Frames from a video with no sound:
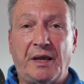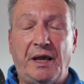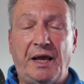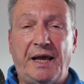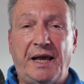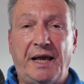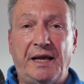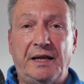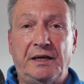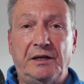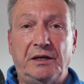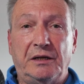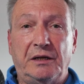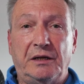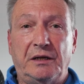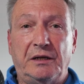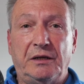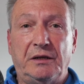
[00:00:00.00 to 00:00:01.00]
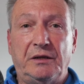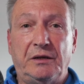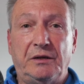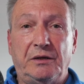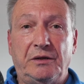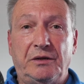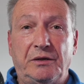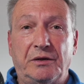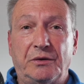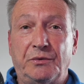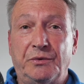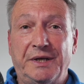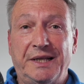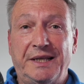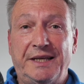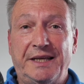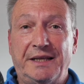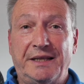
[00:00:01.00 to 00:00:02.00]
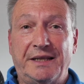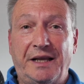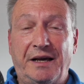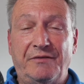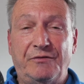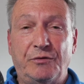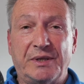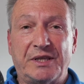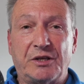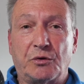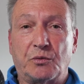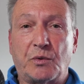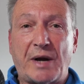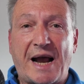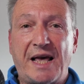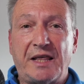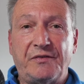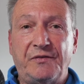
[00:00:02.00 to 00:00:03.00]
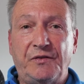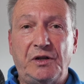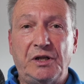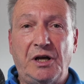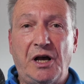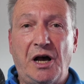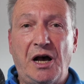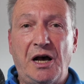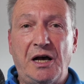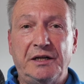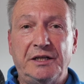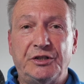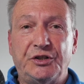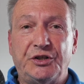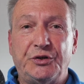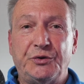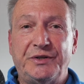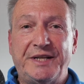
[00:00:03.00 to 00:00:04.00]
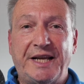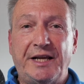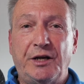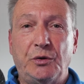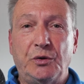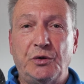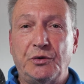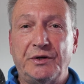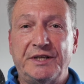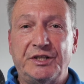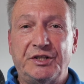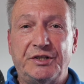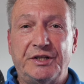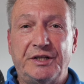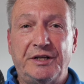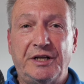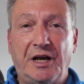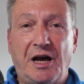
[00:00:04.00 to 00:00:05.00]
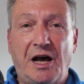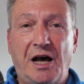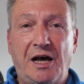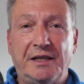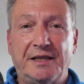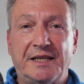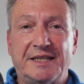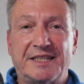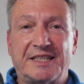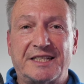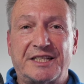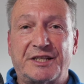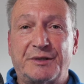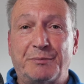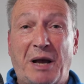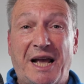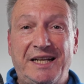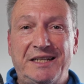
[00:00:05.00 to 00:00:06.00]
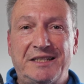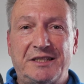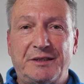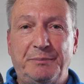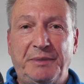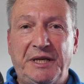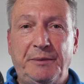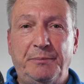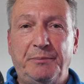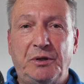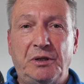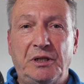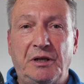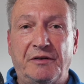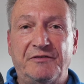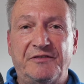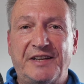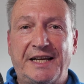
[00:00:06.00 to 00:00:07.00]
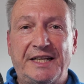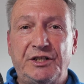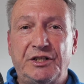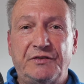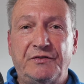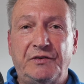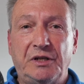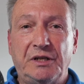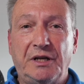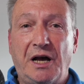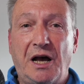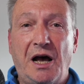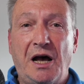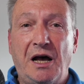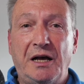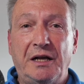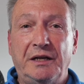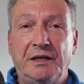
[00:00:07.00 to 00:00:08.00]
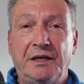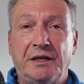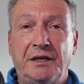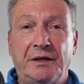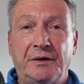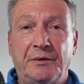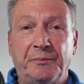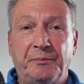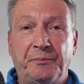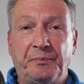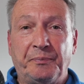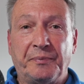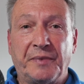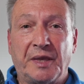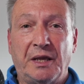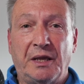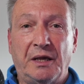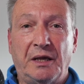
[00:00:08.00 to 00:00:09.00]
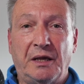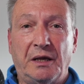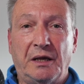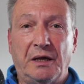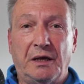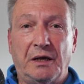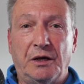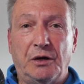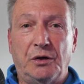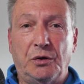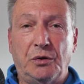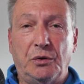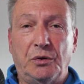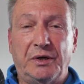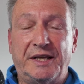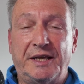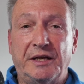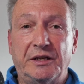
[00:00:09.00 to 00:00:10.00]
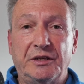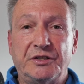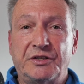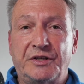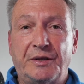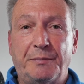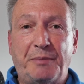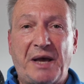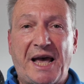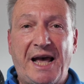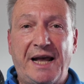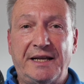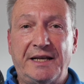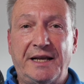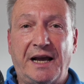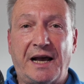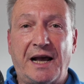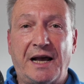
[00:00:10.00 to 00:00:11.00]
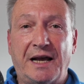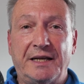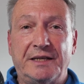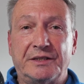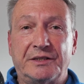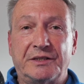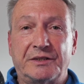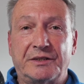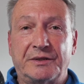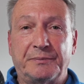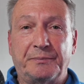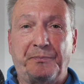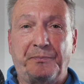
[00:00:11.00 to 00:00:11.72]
And you're really in love with a wrathful God, a Judeo-Christian God that smites people, a vengeful God who kills the bad guys.